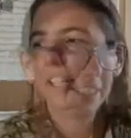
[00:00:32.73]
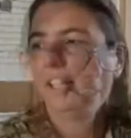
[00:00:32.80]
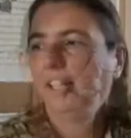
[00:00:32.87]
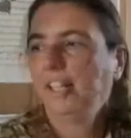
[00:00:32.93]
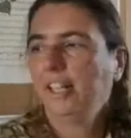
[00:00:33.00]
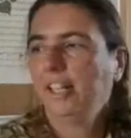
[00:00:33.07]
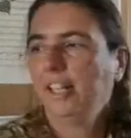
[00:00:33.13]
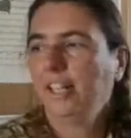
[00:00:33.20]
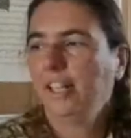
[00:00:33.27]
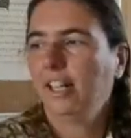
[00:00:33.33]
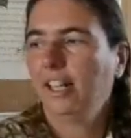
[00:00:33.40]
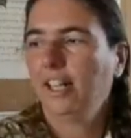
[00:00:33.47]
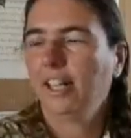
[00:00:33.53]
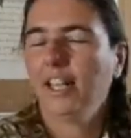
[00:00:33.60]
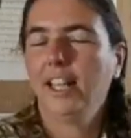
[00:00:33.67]
Now,
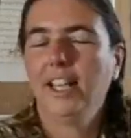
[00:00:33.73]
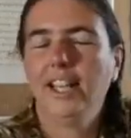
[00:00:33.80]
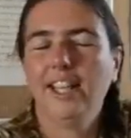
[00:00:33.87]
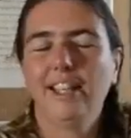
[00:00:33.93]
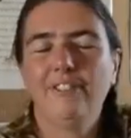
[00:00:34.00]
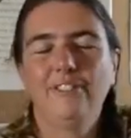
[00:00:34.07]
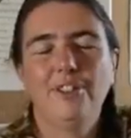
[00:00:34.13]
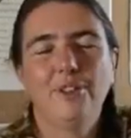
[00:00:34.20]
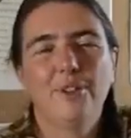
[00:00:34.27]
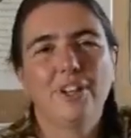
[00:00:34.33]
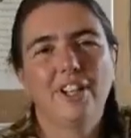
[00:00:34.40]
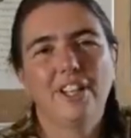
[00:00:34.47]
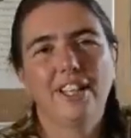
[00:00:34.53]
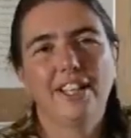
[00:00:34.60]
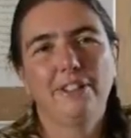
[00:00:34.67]
if you are
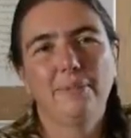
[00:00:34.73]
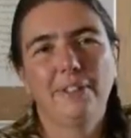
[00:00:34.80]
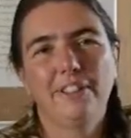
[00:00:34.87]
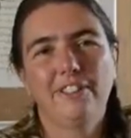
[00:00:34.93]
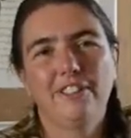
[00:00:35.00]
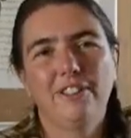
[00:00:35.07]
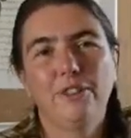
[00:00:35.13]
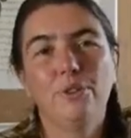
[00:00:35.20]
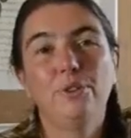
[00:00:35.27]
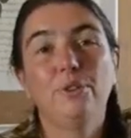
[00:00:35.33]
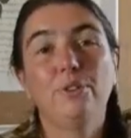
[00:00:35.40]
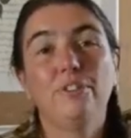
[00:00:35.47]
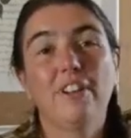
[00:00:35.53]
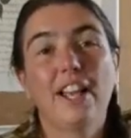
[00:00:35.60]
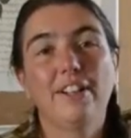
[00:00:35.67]
a little bit new to
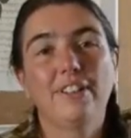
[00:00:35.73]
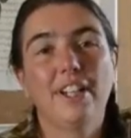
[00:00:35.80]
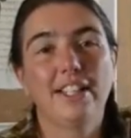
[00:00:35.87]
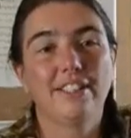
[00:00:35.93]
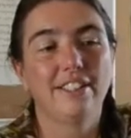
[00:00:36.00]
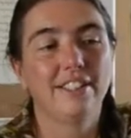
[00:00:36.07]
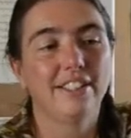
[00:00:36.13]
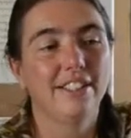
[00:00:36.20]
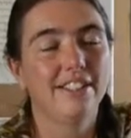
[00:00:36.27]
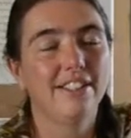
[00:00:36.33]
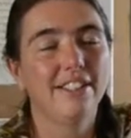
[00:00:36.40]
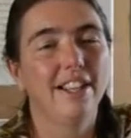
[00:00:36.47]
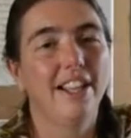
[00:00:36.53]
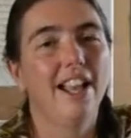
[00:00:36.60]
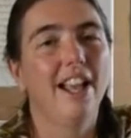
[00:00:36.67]
flower essences,
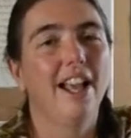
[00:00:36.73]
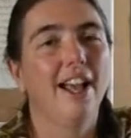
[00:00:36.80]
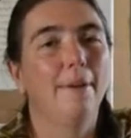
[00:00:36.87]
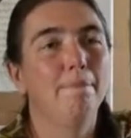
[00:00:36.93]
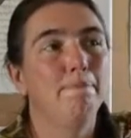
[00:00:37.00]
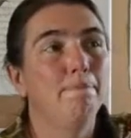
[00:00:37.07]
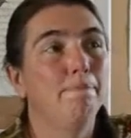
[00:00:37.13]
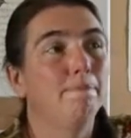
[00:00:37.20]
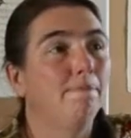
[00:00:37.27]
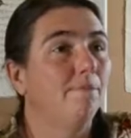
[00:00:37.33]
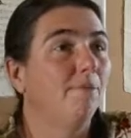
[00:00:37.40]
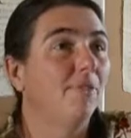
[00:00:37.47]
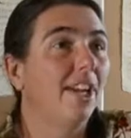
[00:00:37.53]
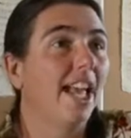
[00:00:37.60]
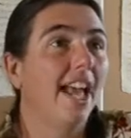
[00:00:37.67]

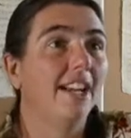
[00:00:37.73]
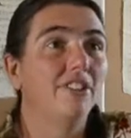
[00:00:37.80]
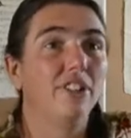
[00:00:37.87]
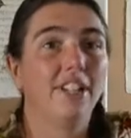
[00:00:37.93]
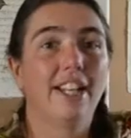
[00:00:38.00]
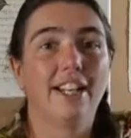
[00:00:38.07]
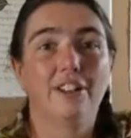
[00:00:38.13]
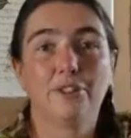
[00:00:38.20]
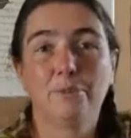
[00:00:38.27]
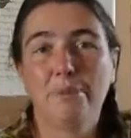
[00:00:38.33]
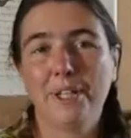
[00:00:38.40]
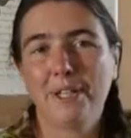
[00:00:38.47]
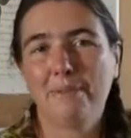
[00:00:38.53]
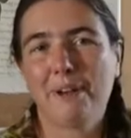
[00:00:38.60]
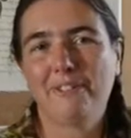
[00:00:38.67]
we actually cannot
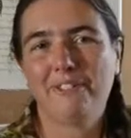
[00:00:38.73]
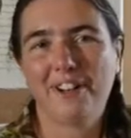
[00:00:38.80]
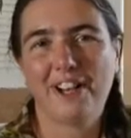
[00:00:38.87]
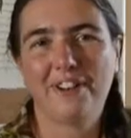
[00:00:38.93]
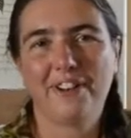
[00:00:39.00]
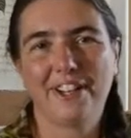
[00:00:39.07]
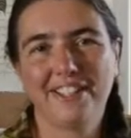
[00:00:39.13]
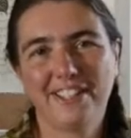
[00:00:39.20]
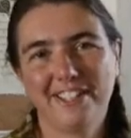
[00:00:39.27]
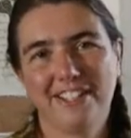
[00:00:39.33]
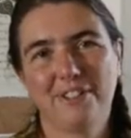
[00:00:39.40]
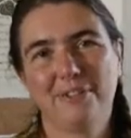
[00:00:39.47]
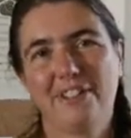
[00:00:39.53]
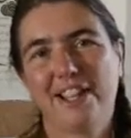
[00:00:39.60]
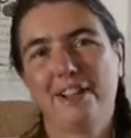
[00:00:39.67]
speak about flower essences
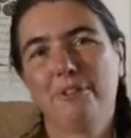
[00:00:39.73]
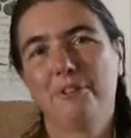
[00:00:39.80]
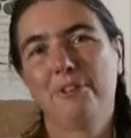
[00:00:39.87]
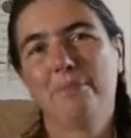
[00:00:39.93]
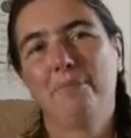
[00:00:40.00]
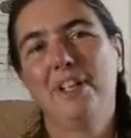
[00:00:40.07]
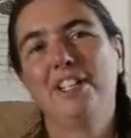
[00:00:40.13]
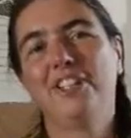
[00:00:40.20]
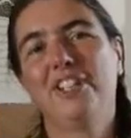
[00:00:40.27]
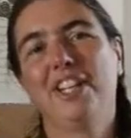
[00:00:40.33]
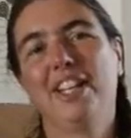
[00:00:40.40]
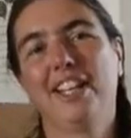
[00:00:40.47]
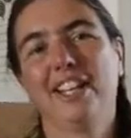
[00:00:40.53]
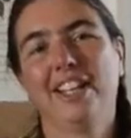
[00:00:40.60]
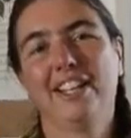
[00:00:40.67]
without
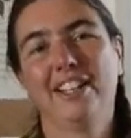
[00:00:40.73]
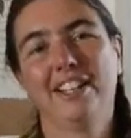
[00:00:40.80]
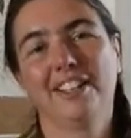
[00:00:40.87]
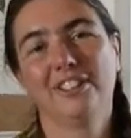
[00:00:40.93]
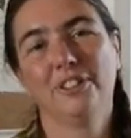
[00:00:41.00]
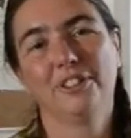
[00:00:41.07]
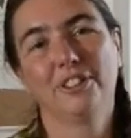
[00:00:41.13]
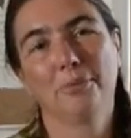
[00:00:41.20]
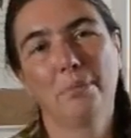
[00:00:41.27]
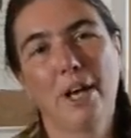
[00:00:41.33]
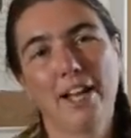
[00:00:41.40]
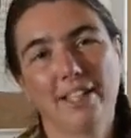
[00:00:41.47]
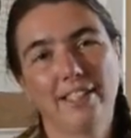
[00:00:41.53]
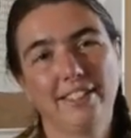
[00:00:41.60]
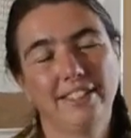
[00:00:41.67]
mentioning Dr.
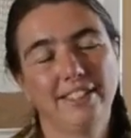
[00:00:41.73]
Bach.